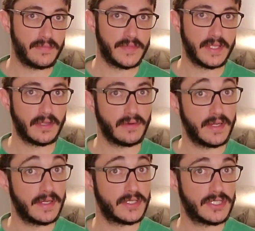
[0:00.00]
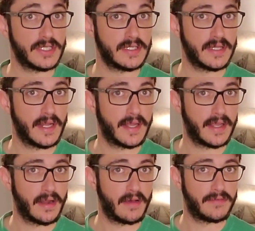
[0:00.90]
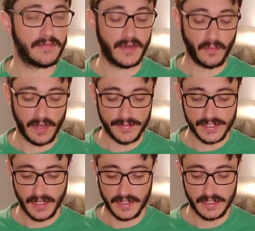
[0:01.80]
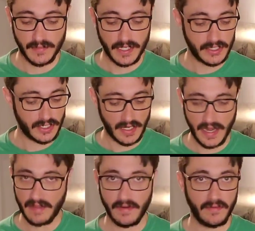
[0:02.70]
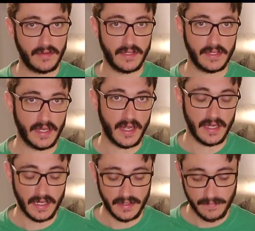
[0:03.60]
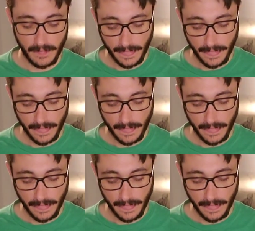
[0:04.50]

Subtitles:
the ingredient sheet that I get off of their website to make sure I have everything that I need.